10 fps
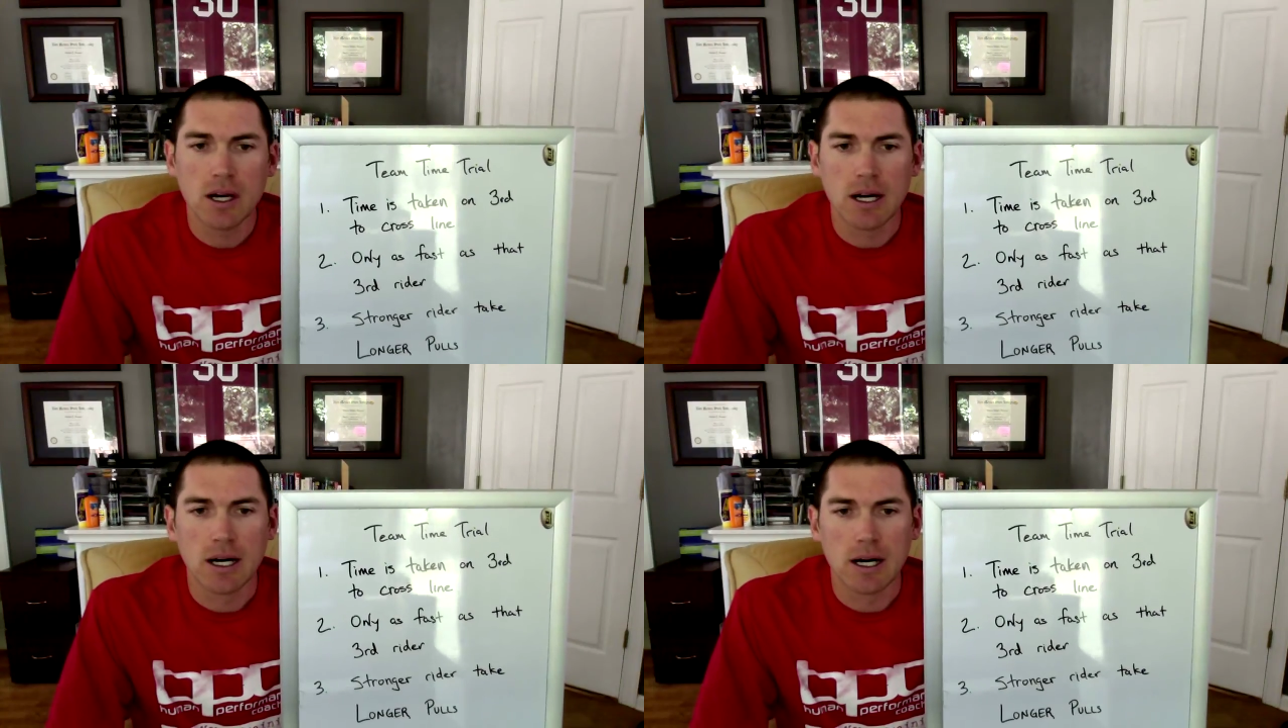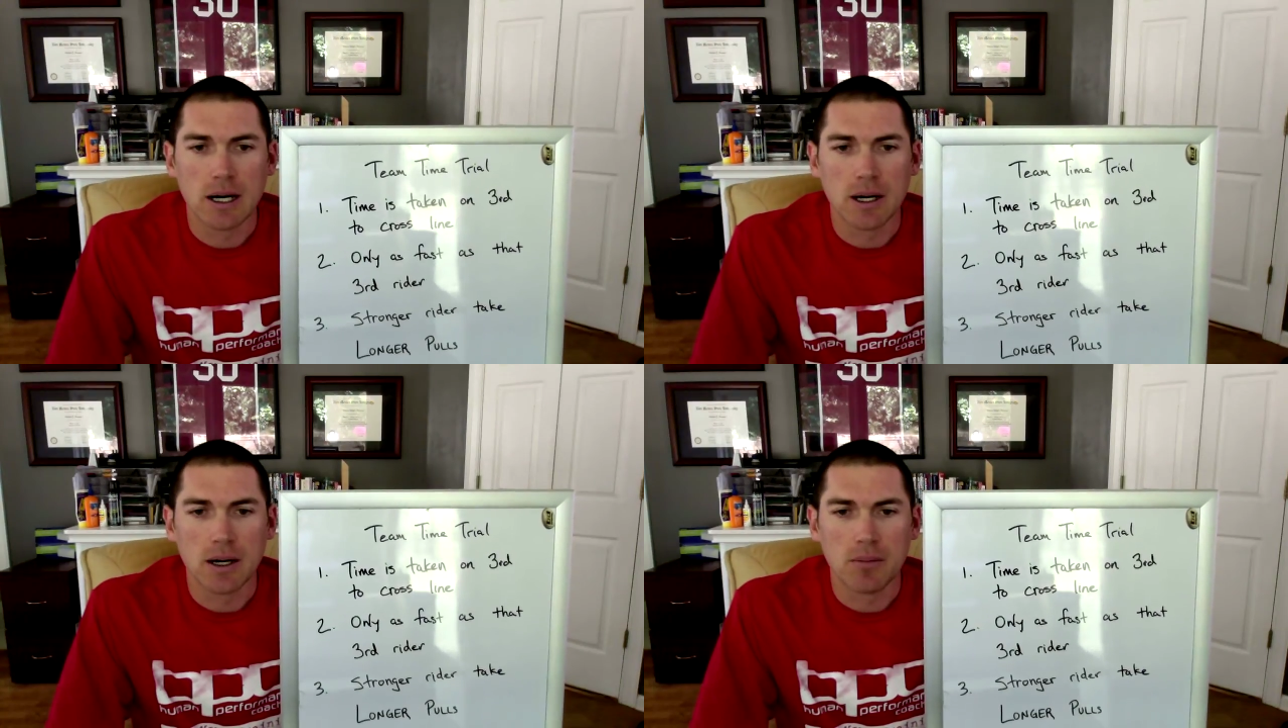
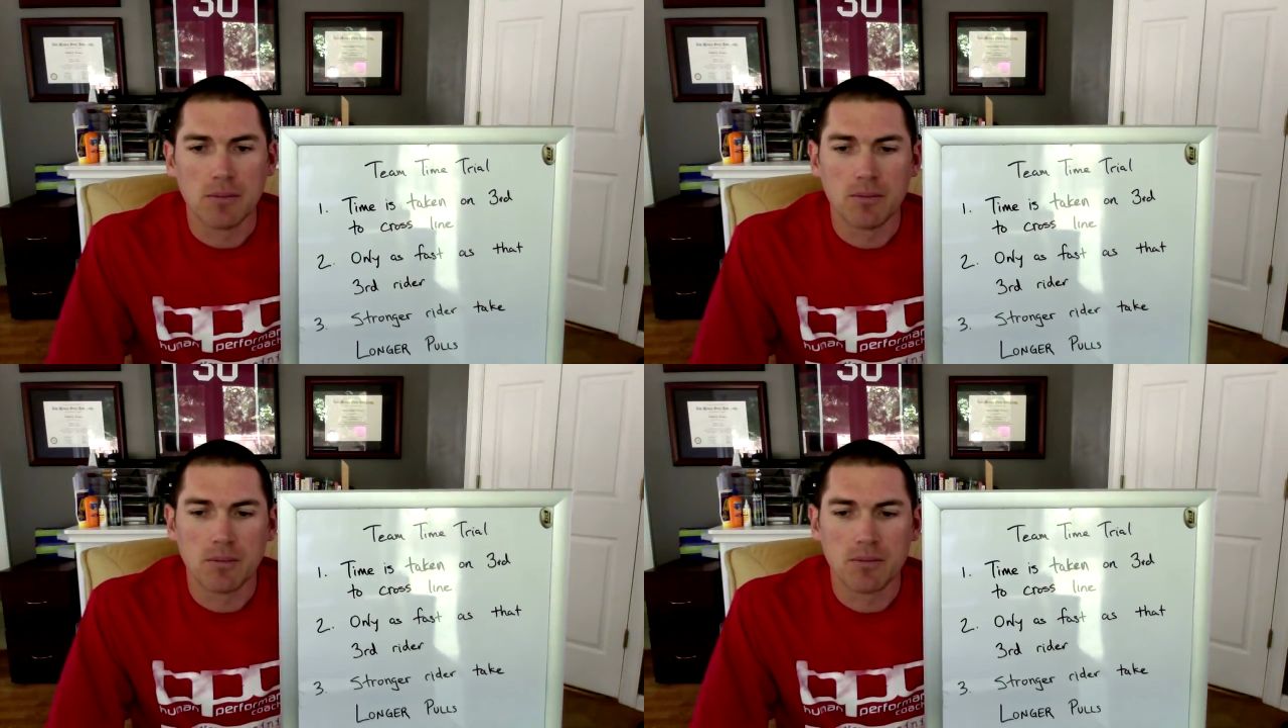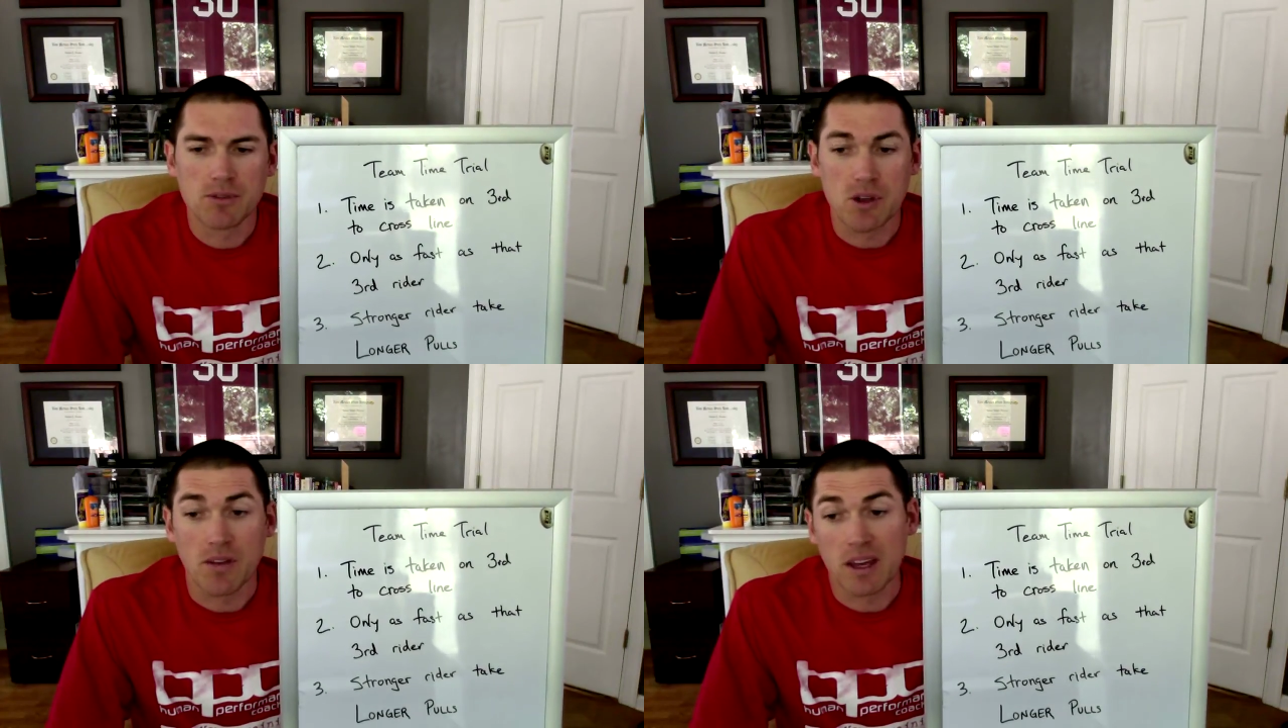
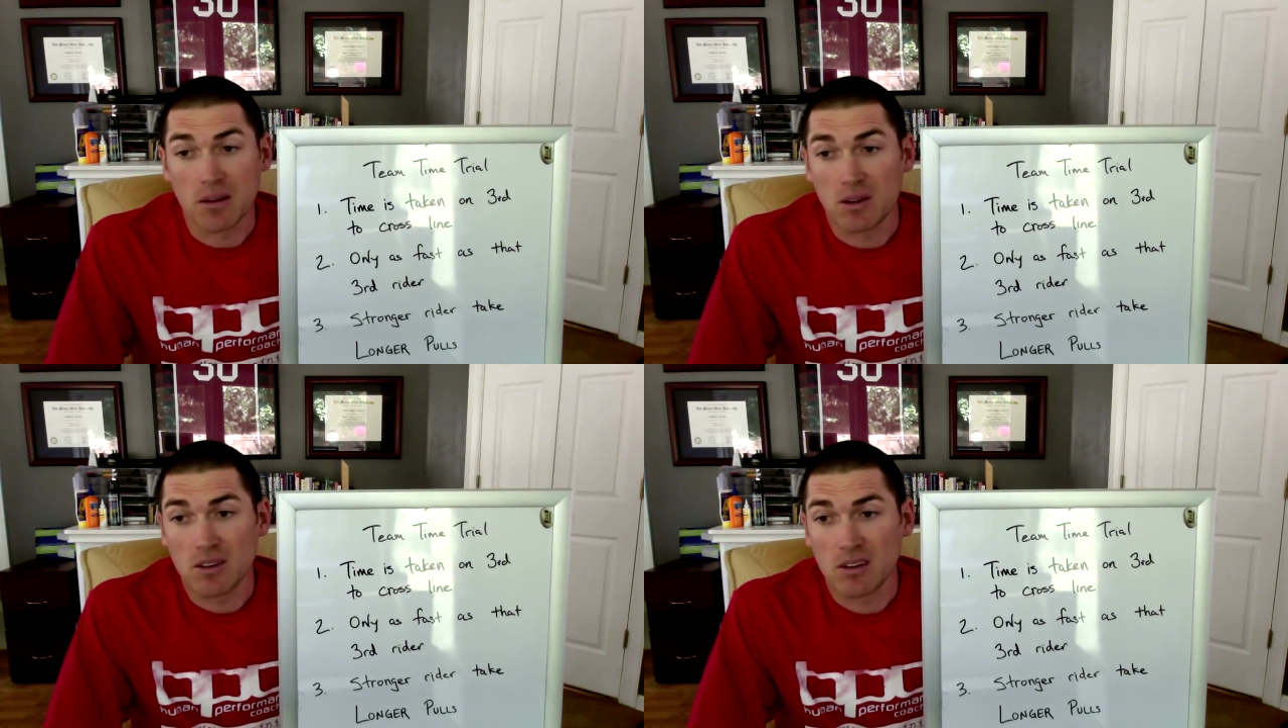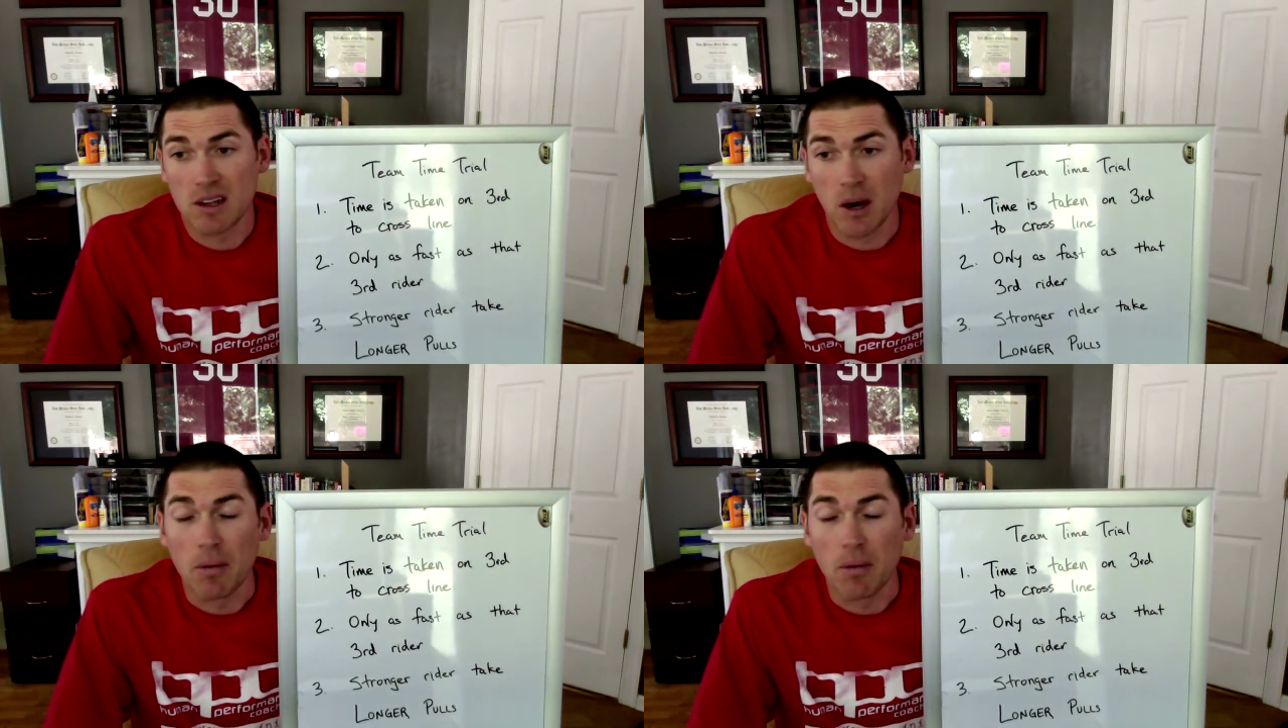so that they can help